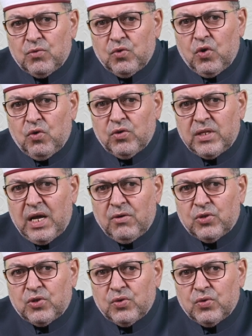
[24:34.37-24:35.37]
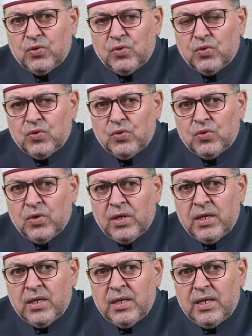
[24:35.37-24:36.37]
go down to,
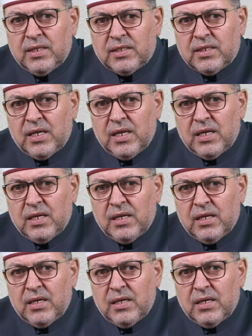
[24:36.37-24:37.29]
let's say,